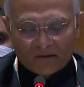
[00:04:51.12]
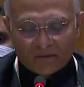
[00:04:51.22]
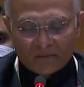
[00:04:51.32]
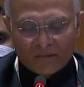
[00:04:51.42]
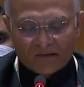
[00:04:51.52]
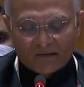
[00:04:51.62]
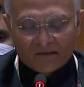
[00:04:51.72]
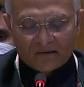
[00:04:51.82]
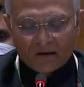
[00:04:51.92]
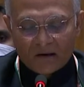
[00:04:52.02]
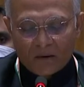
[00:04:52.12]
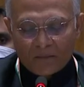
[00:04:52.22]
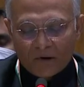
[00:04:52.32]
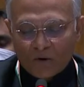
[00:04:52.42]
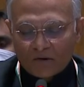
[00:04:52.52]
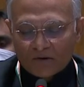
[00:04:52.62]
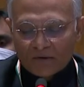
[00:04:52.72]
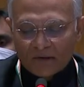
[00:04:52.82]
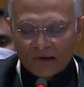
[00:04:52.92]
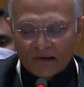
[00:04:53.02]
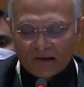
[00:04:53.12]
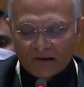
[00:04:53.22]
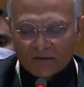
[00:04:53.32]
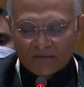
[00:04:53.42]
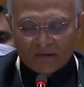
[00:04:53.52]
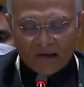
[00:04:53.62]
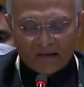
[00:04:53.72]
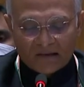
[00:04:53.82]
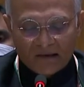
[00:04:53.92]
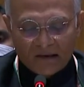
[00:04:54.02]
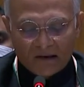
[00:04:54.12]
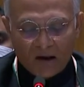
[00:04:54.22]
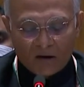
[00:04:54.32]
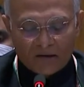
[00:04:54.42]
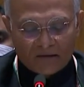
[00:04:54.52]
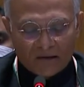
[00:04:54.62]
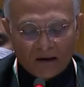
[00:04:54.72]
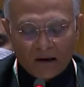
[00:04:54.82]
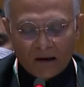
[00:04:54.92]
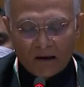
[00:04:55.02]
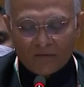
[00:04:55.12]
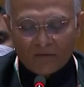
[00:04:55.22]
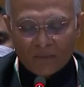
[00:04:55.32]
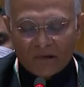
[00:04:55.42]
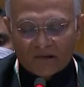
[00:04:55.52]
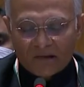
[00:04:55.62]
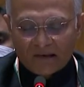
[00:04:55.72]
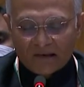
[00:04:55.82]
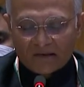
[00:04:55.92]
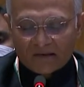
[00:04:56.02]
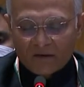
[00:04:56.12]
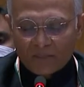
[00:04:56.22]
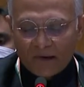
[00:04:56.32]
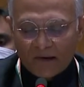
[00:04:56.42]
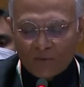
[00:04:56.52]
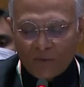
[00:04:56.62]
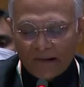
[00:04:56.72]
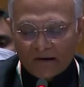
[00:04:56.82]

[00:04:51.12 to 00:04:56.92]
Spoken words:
in businesses, but also in the areas of science and technology. Women scientists have played a vital